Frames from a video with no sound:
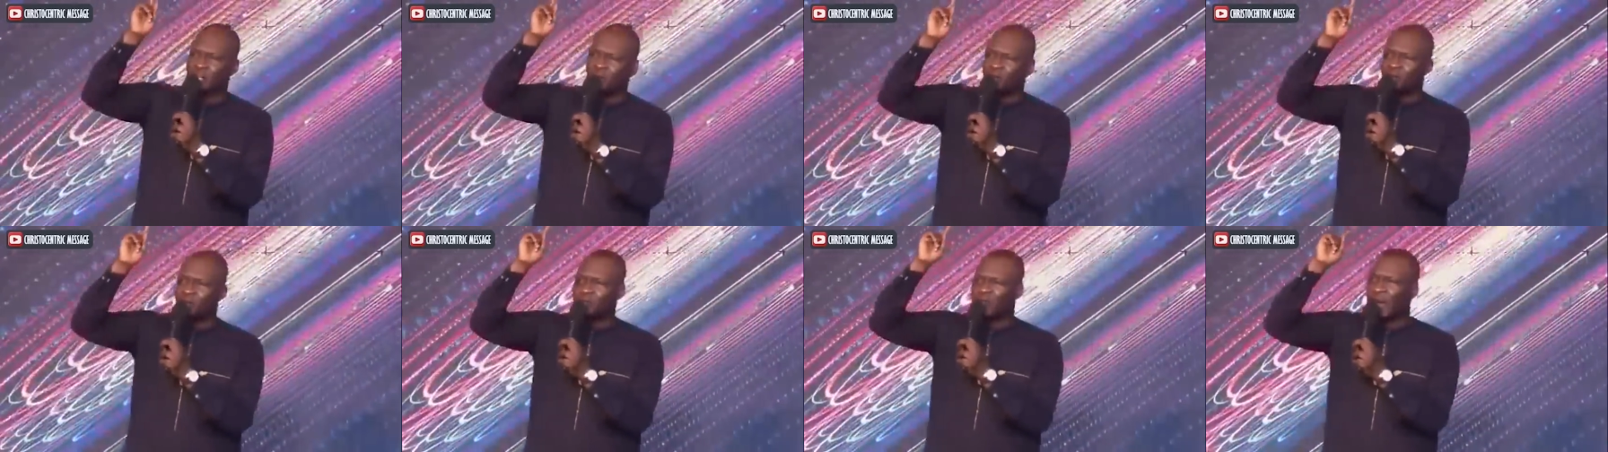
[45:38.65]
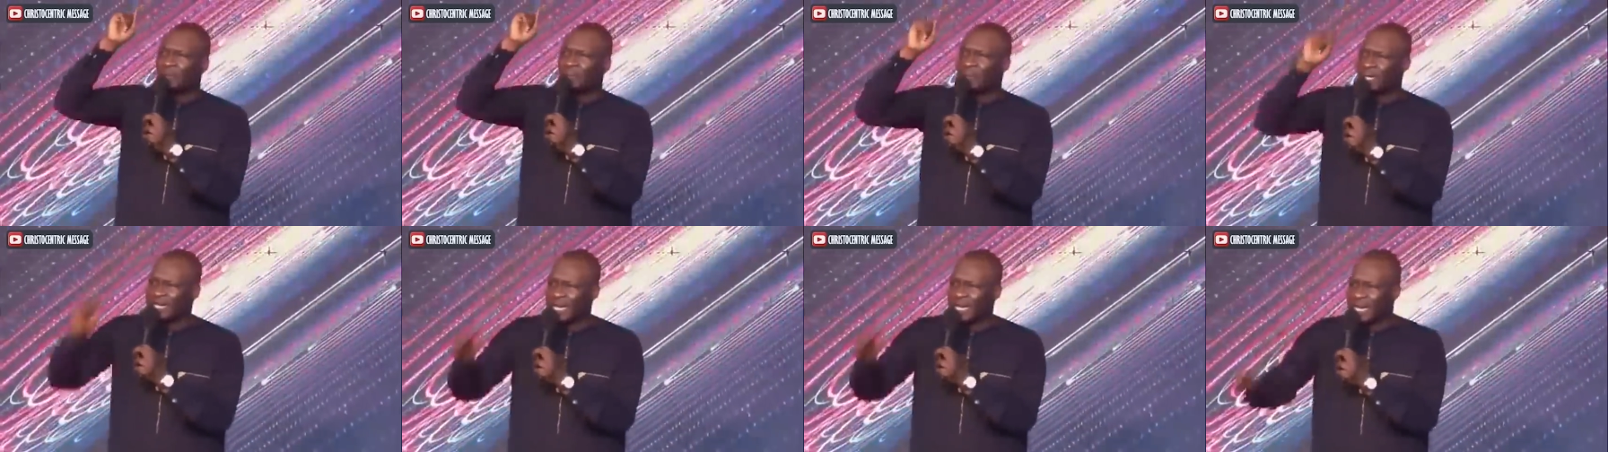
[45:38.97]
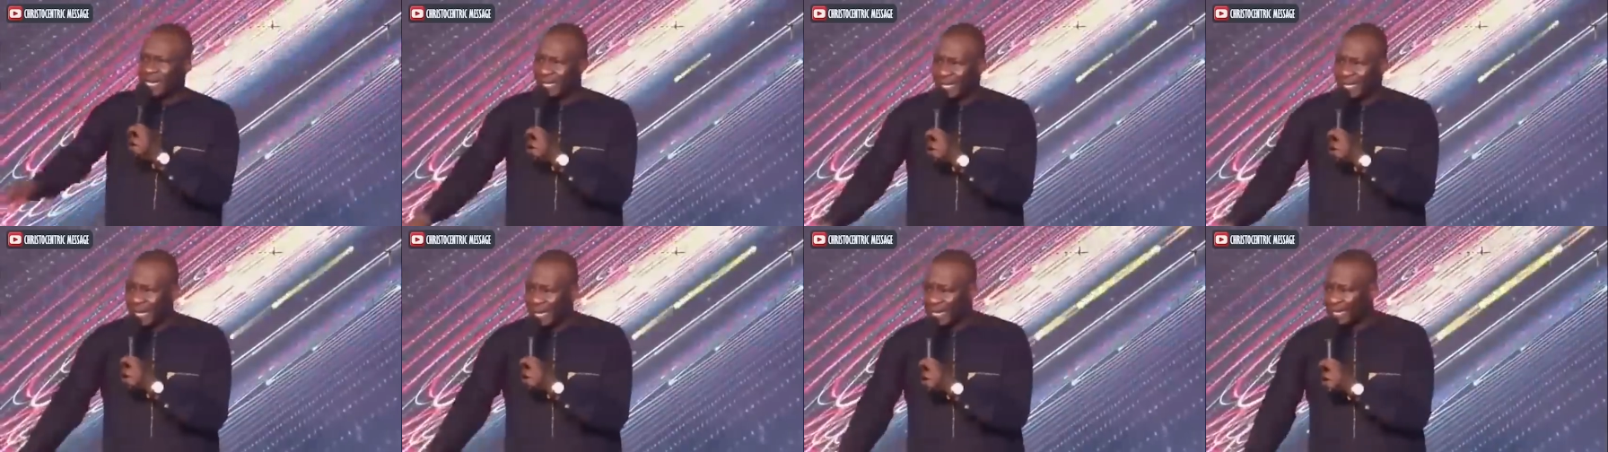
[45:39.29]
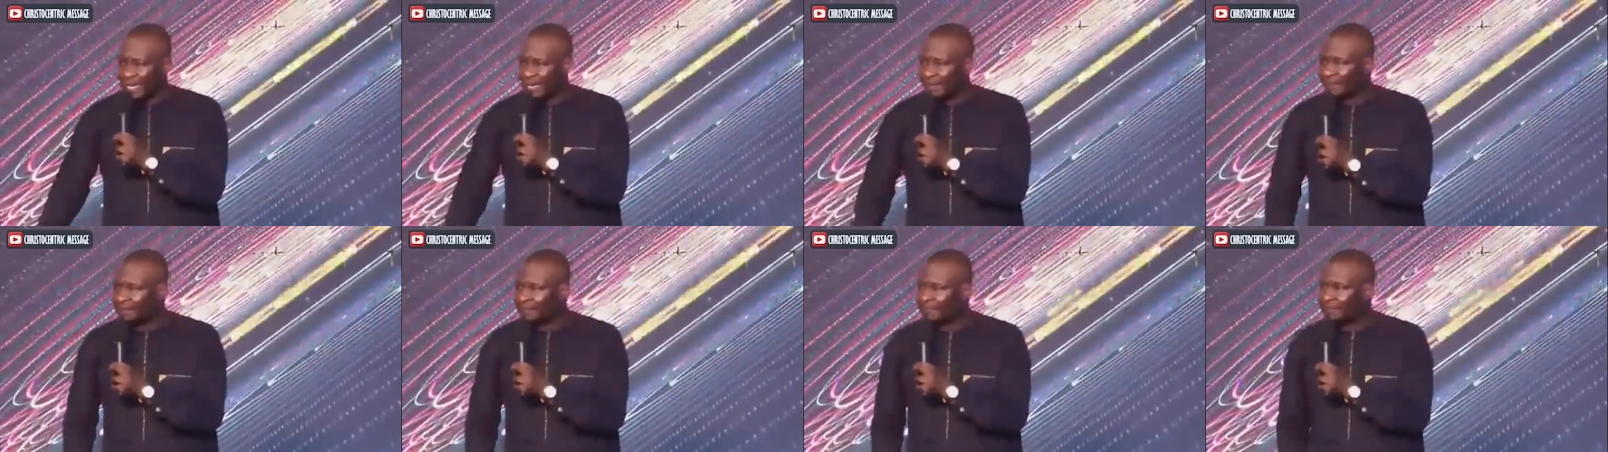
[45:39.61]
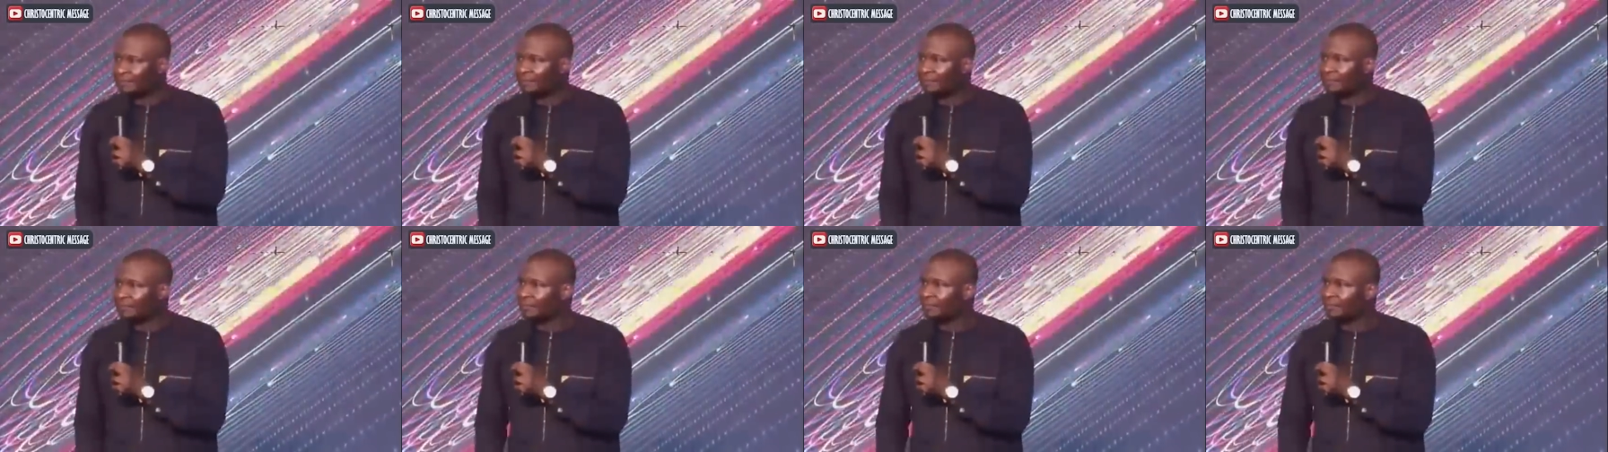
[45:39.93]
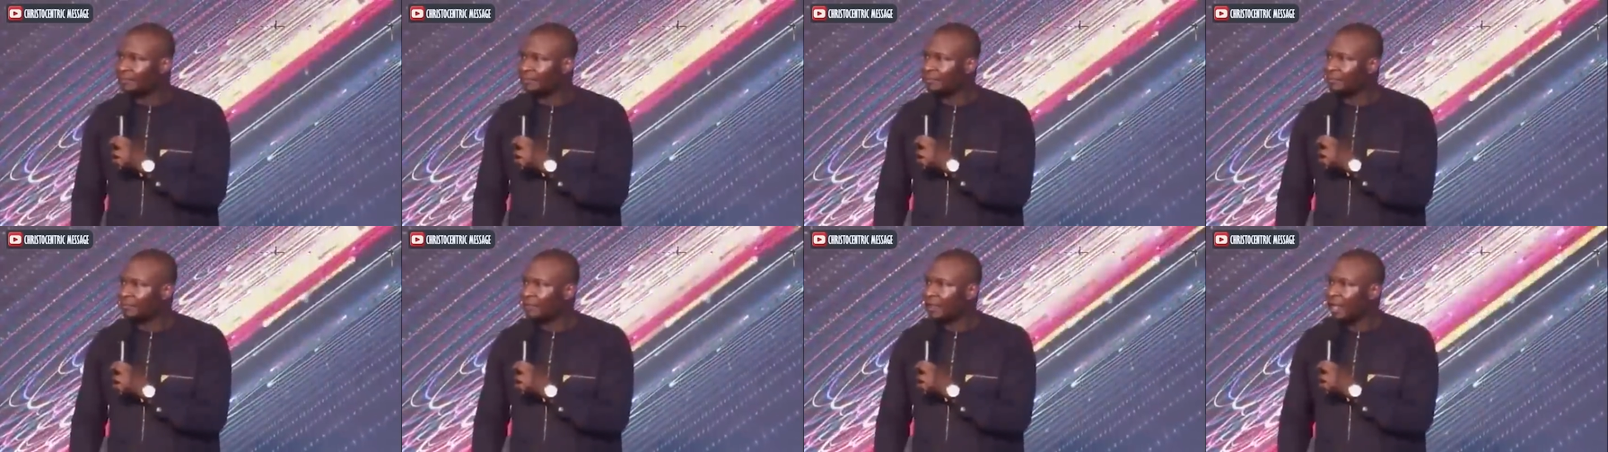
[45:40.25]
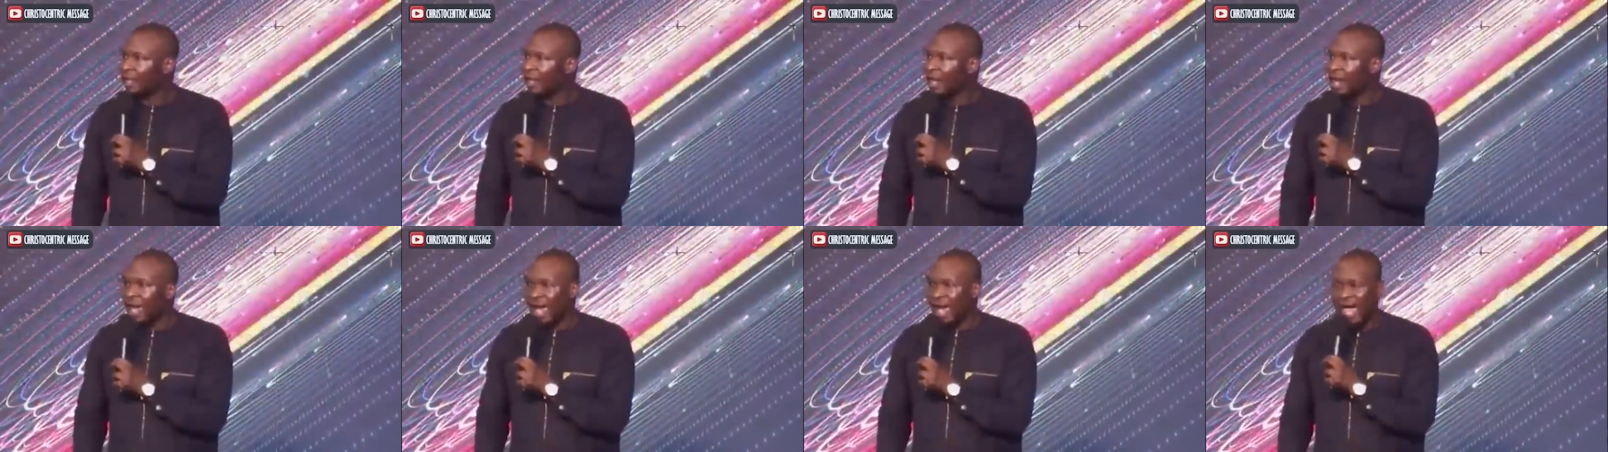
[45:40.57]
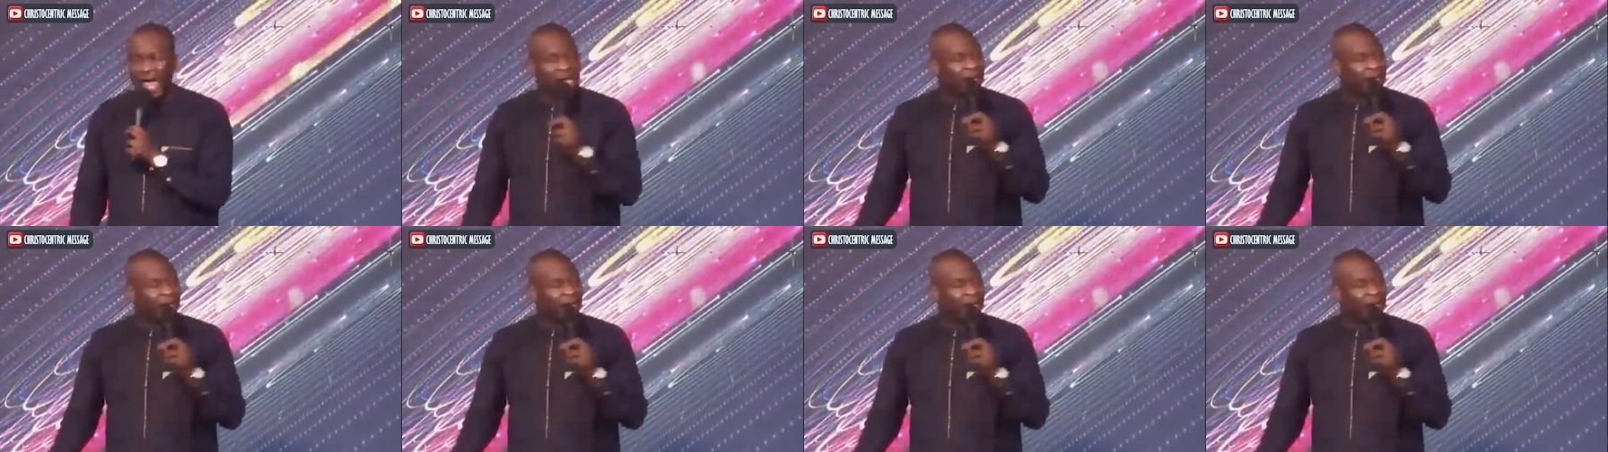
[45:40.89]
your family again.